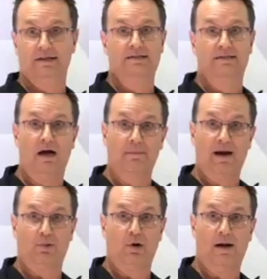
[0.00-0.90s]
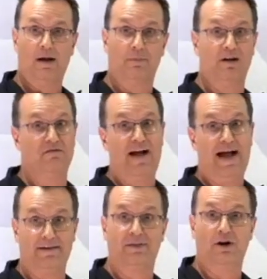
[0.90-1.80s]
It's not my problem. And in
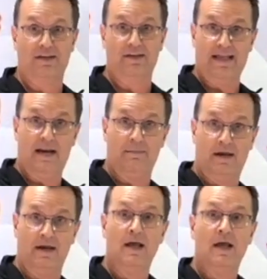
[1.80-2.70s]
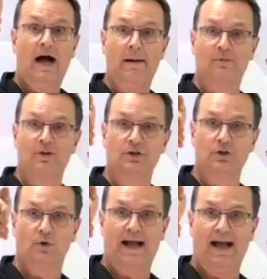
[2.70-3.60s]
fact, they're the enemy. I'm going to do
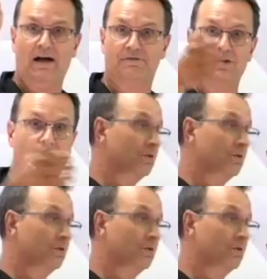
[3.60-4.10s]
what I have to do